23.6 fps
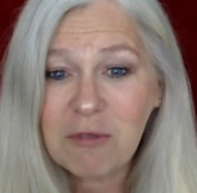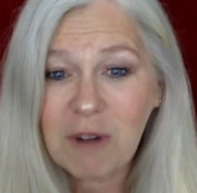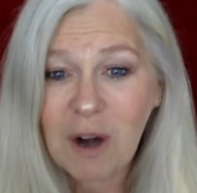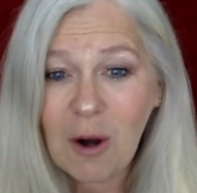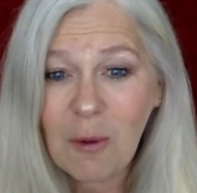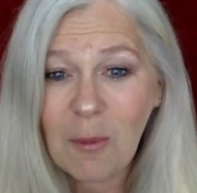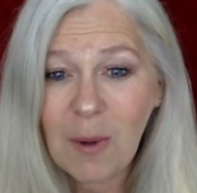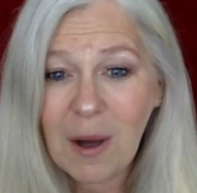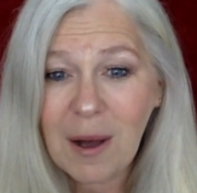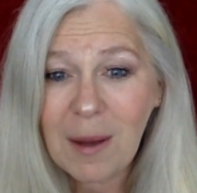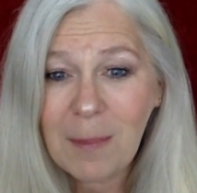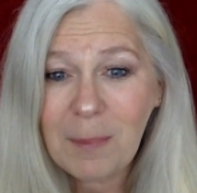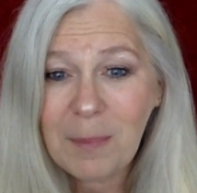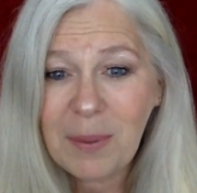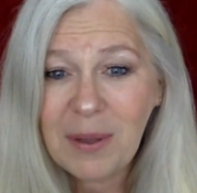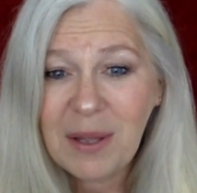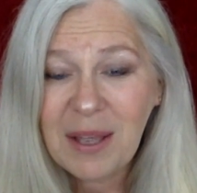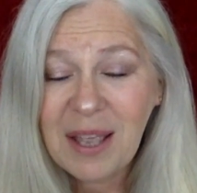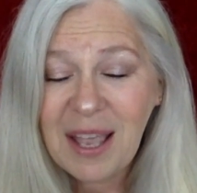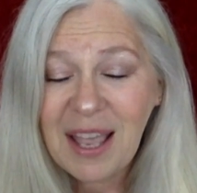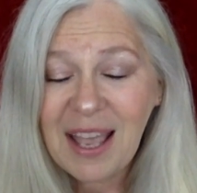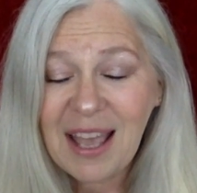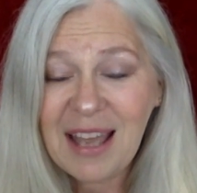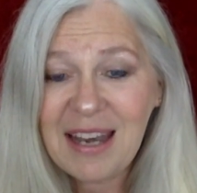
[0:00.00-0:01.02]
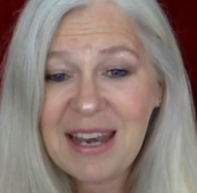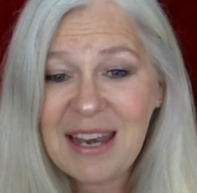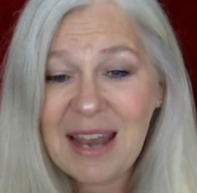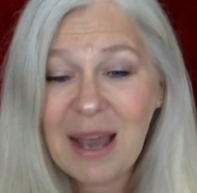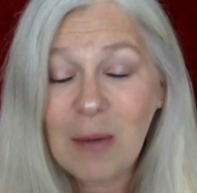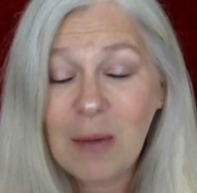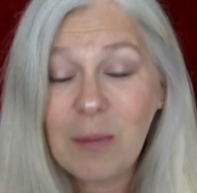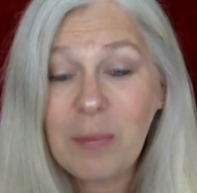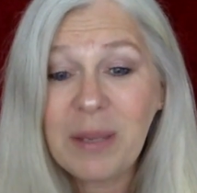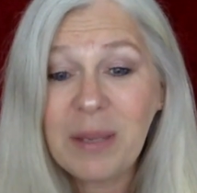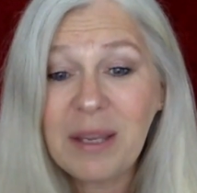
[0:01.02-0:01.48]
grow up and
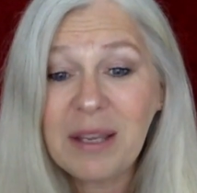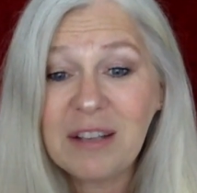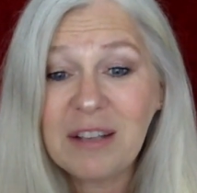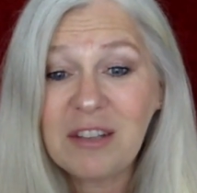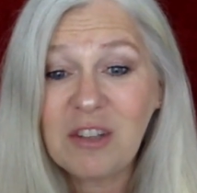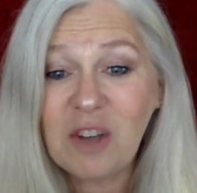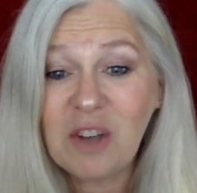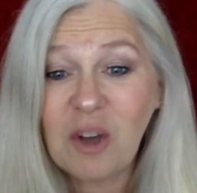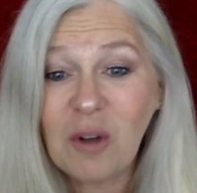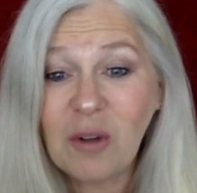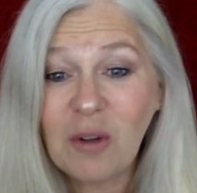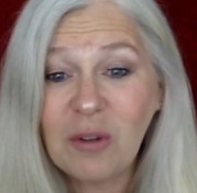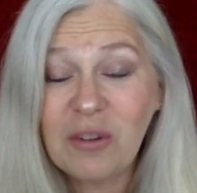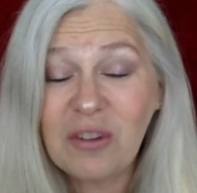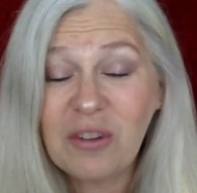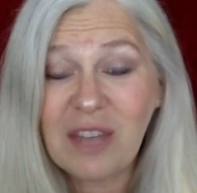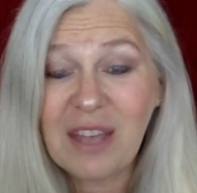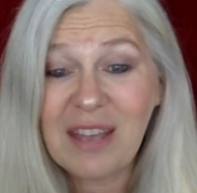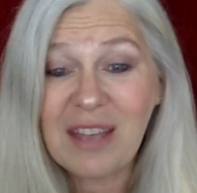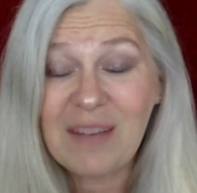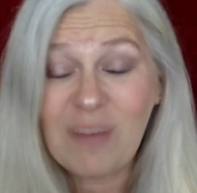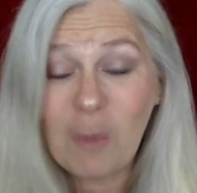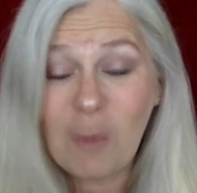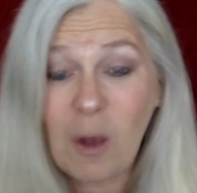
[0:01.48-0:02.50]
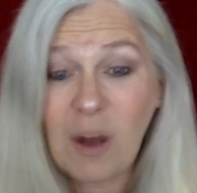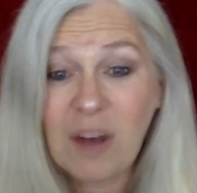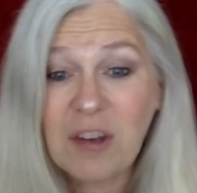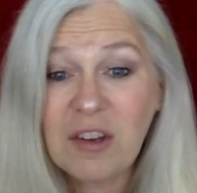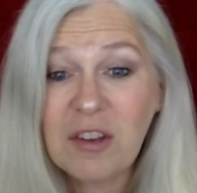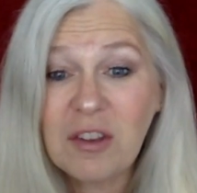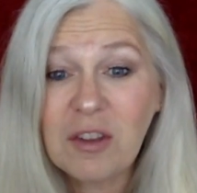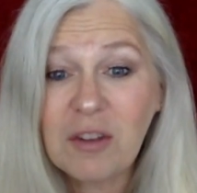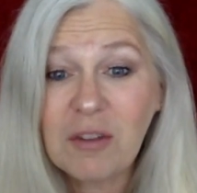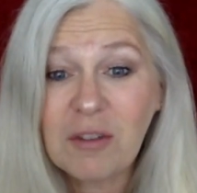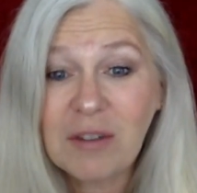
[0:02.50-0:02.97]
now being adults and
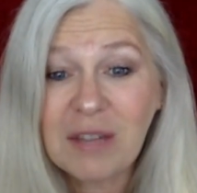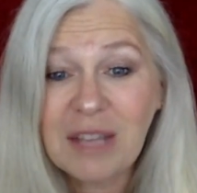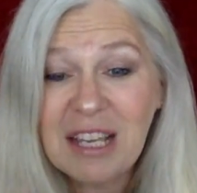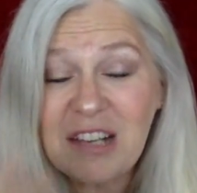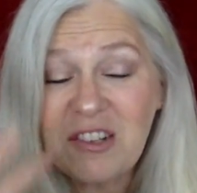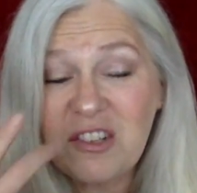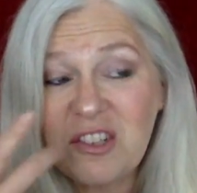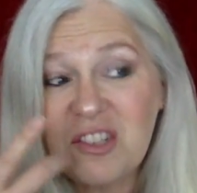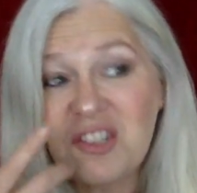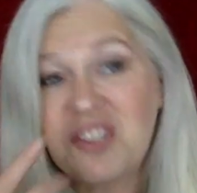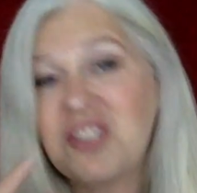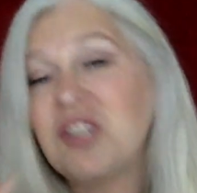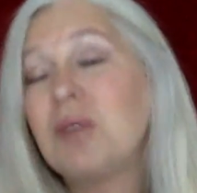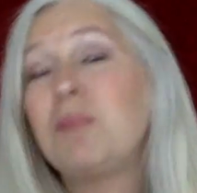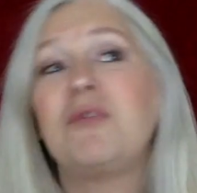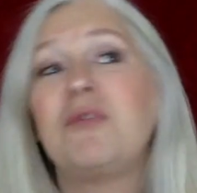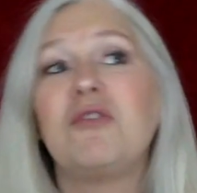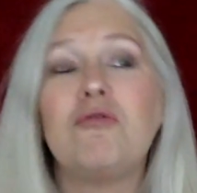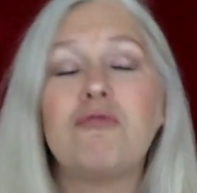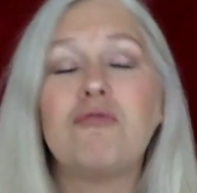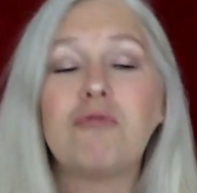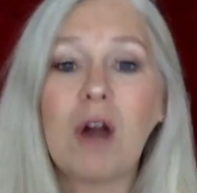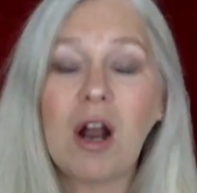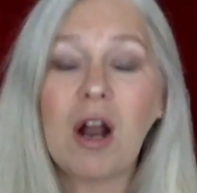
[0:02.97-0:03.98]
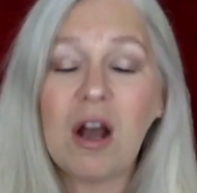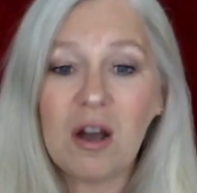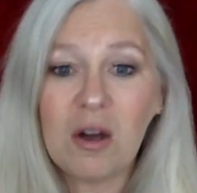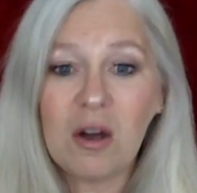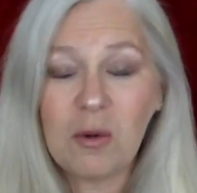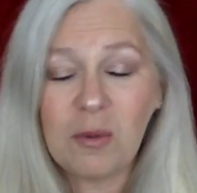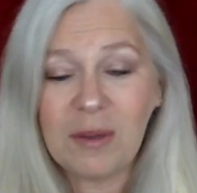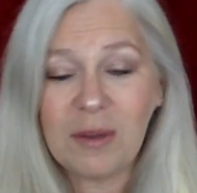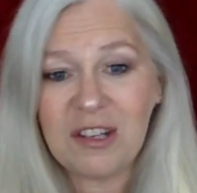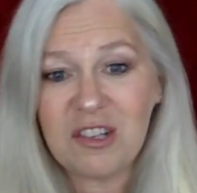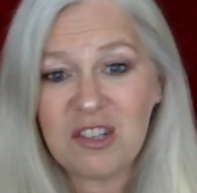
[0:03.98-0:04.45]
watching their relationships
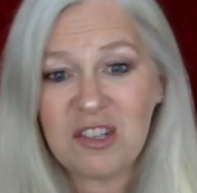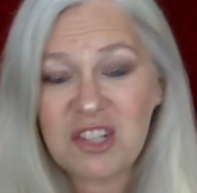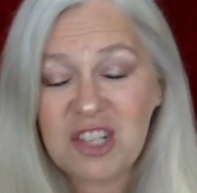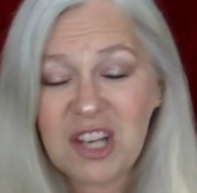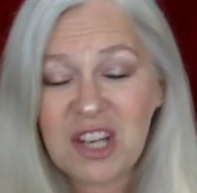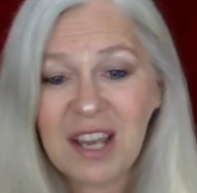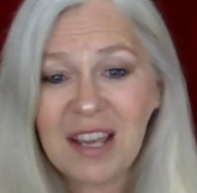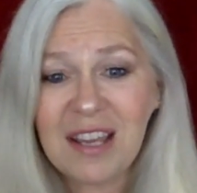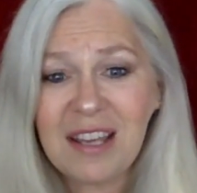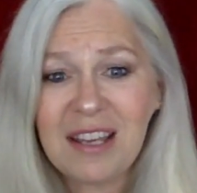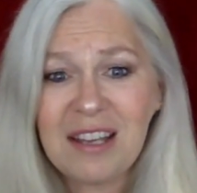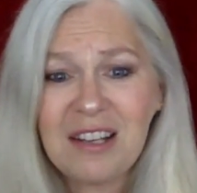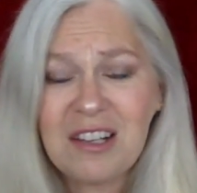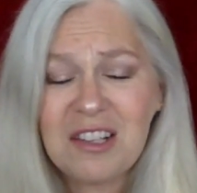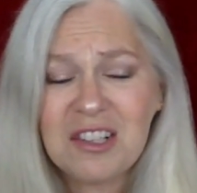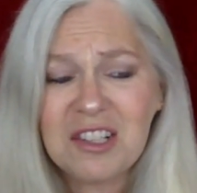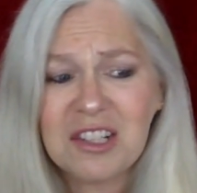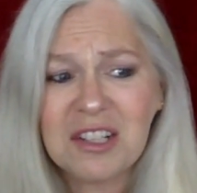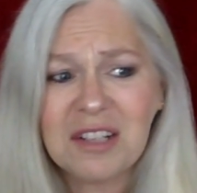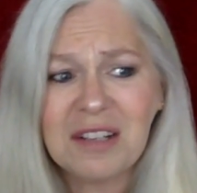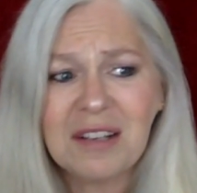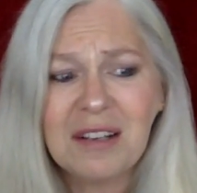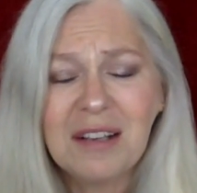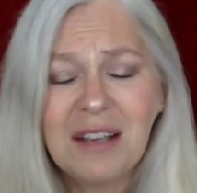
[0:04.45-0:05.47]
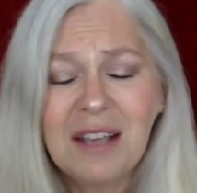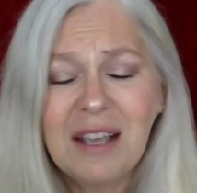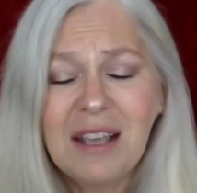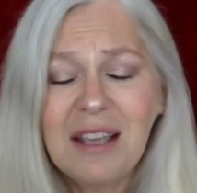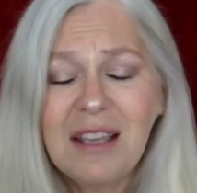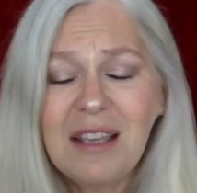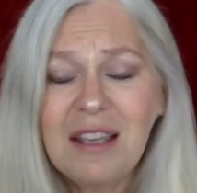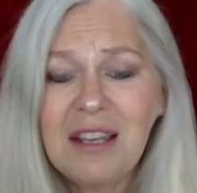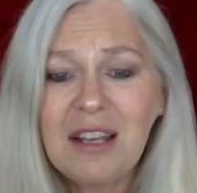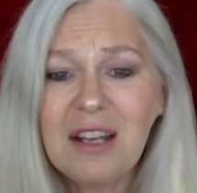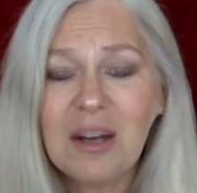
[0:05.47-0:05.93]
grow and change. And,
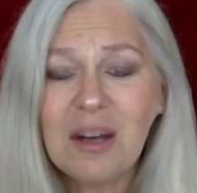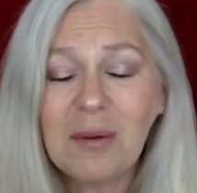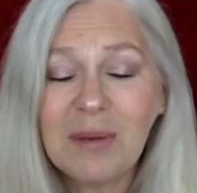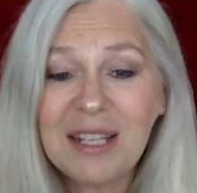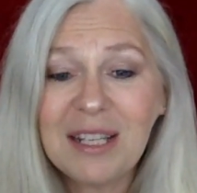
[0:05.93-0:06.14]
you know,